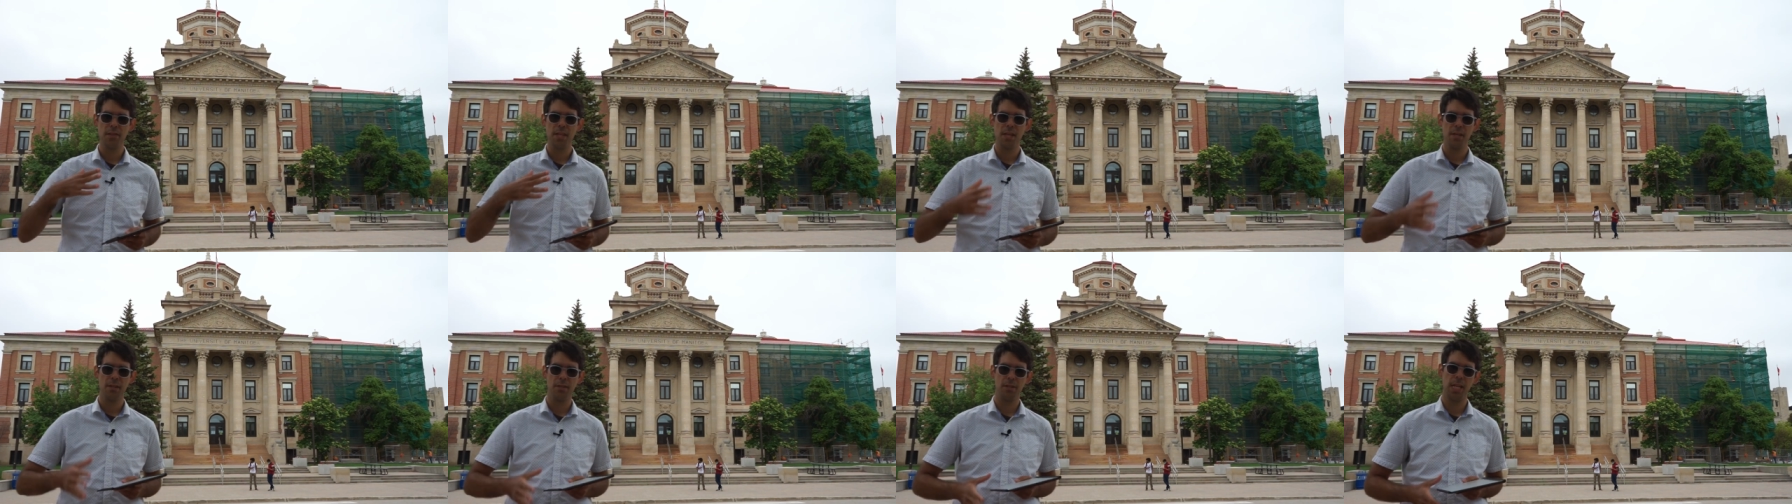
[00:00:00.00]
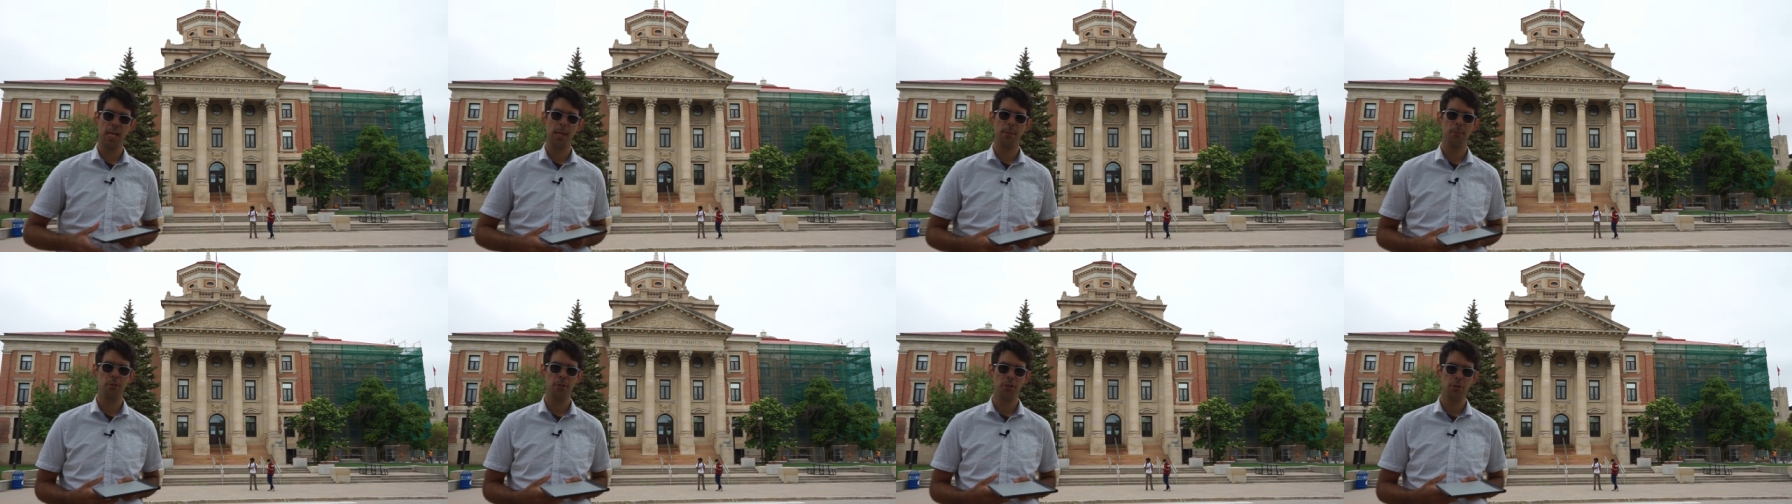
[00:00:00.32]
they
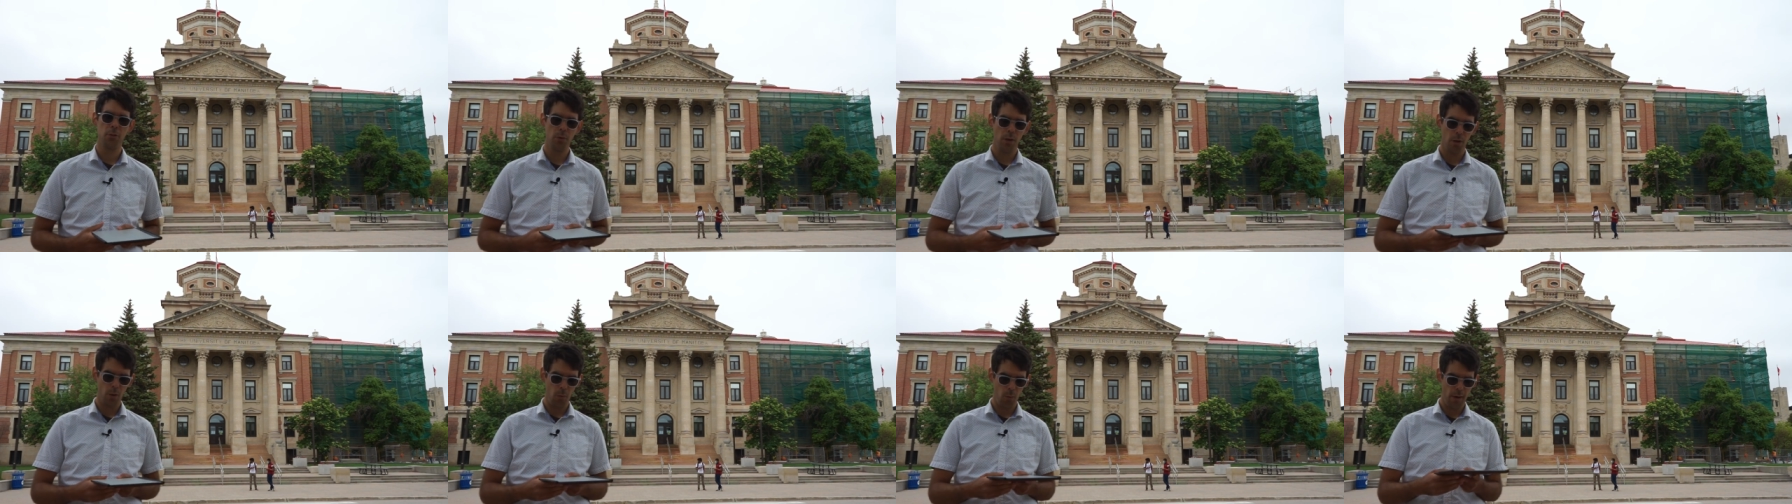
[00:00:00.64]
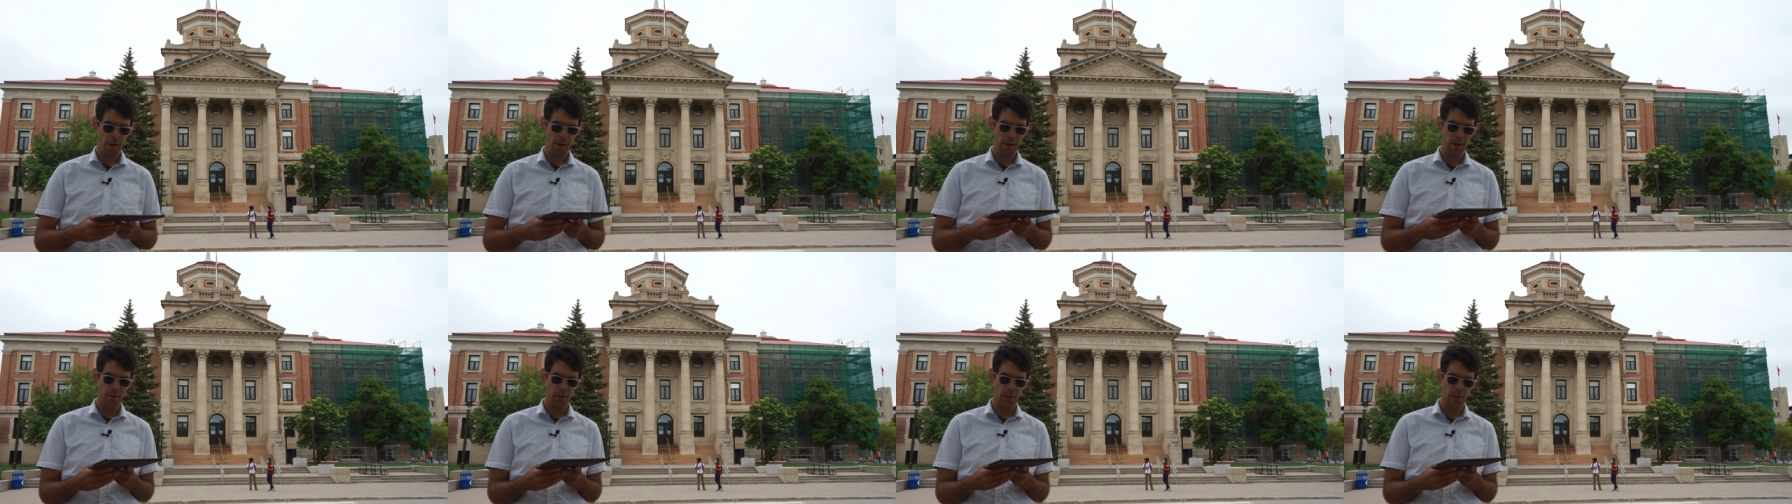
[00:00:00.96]
attempt to
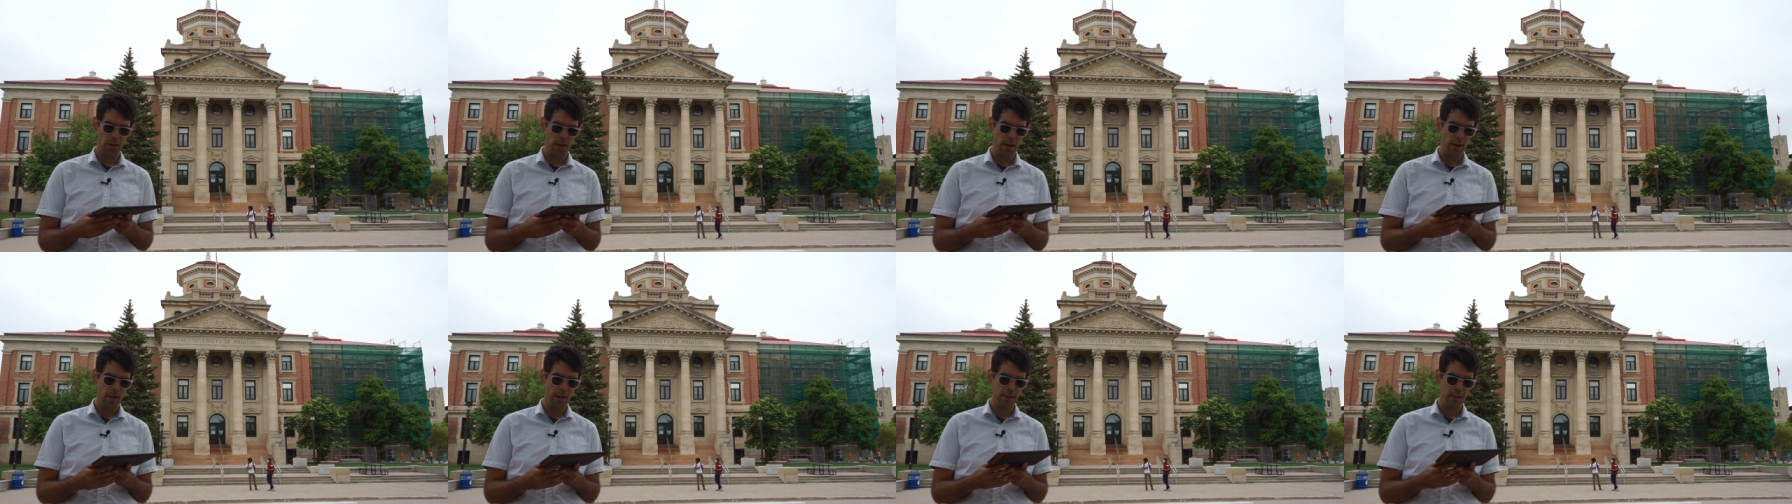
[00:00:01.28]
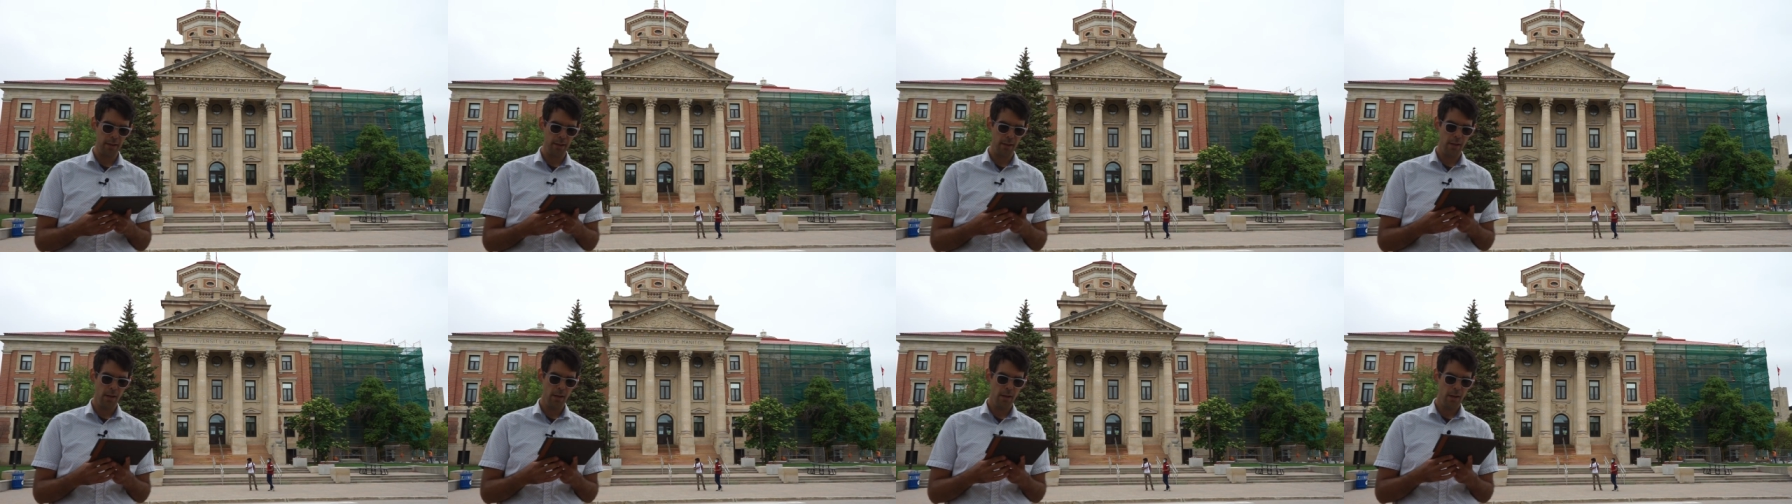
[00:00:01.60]
acquire a
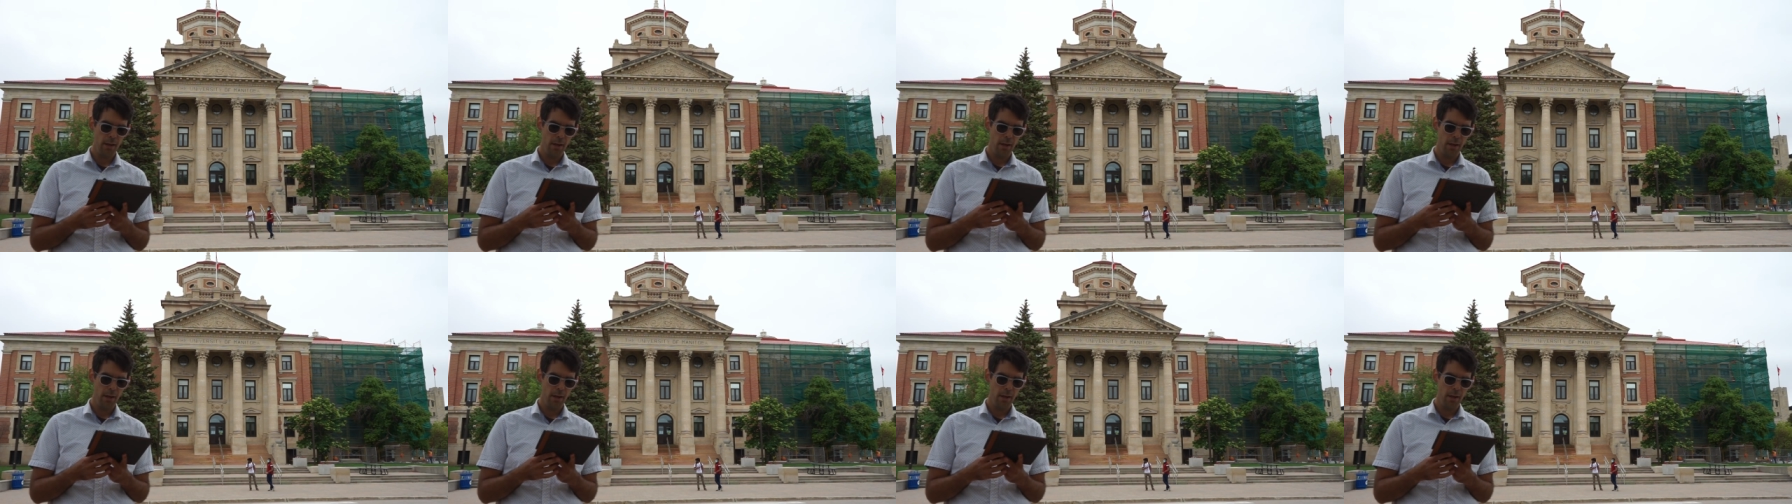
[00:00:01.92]
lock.